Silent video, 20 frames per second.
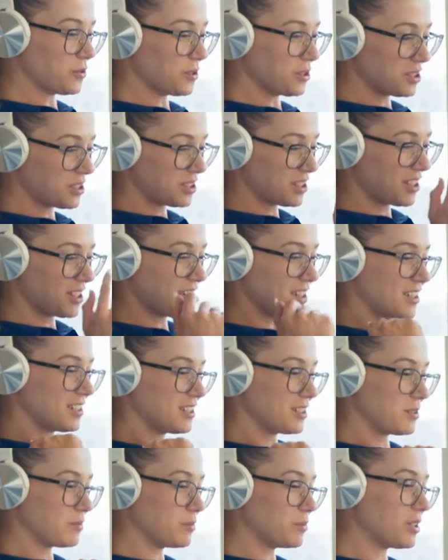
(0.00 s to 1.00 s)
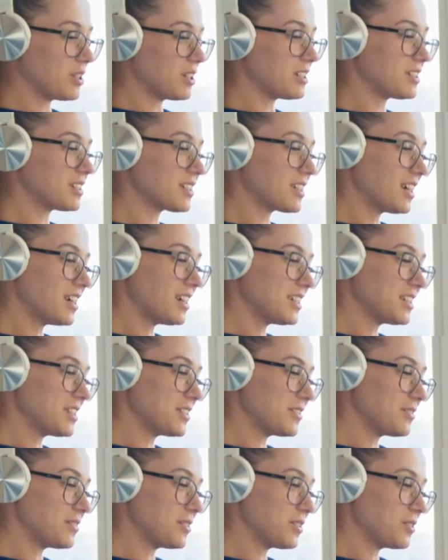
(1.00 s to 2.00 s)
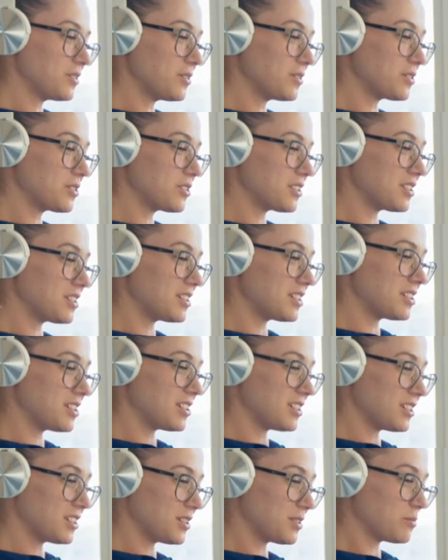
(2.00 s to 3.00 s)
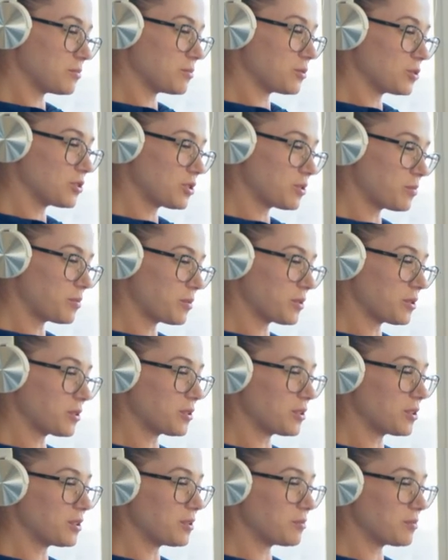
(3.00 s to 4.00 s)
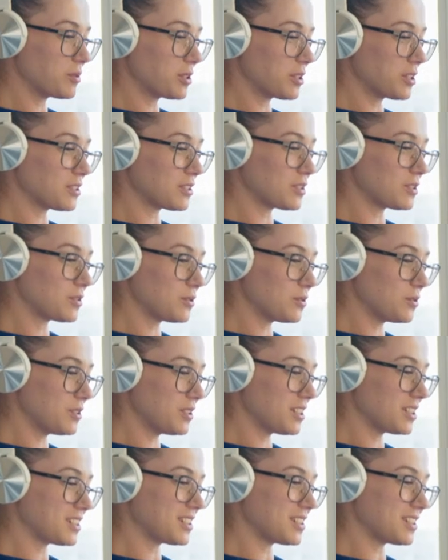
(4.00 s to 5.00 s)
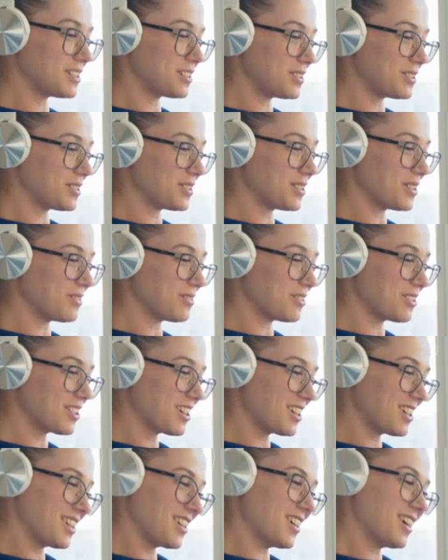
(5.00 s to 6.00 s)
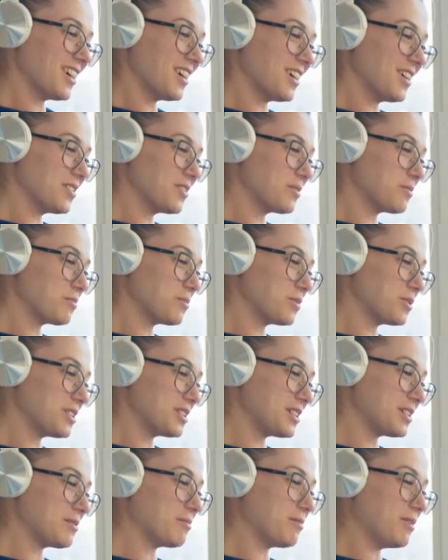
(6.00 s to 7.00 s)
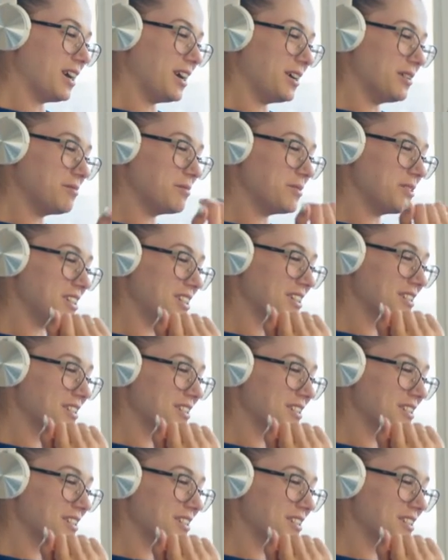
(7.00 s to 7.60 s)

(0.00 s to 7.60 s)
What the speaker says: meaningful, to be something rich, and not only gain the experience of learning, but